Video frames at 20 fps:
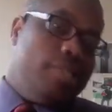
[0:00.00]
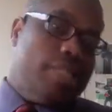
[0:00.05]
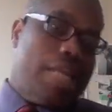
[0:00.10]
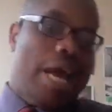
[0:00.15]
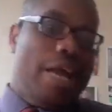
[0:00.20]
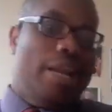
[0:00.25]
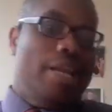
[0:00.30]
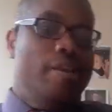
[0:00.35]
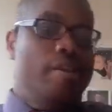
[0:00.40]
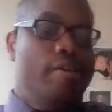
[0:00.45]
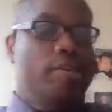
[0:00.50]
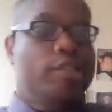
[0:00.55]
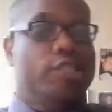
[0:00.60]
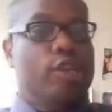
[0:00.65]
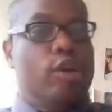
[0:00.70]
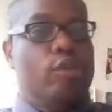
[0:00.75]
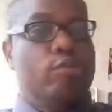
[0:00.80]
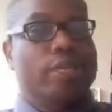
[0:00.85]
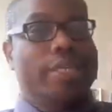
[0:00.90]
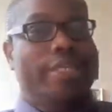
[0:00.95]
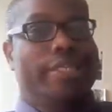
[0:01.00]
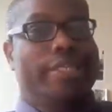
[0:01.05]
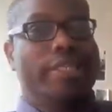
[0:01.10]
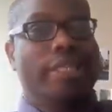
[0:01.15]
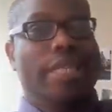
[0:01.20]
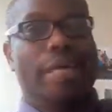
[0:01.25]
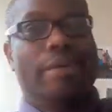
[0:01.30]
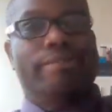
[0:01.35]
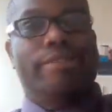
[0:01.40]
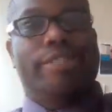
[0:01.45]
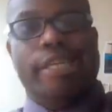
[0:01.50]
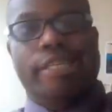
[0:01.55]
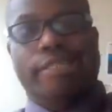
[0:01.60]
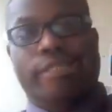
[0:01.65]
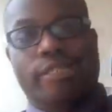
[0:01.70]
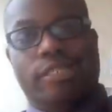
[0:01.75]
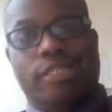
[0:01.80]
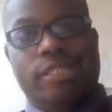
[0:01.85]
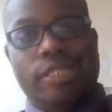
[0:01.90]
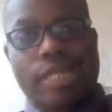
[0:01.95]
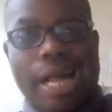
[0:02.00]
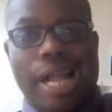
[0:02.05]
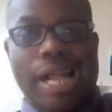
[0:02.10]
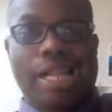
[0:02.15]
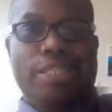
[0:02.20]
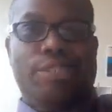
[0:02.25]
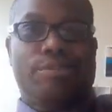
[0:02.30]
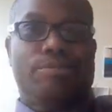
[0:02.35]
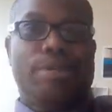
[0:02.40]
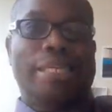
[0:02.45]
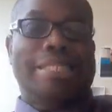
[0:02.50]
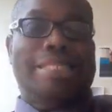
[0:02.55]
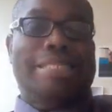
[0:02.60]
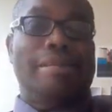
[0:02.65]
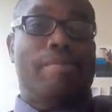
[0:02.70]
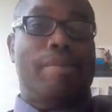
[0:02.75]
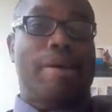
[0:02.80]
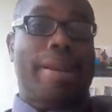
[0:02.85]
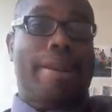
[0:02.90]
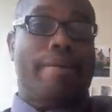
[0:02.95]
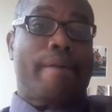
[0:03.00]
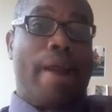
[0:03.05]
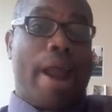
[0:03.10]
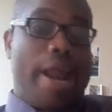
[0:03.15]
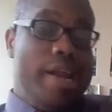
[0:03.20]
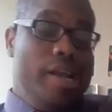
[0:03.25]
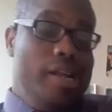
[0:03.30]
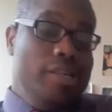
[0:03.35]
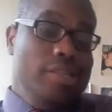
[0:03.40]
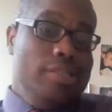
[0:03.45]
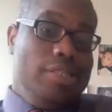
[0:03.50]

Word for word: How do you show that you love Jesus? Treat somebody right.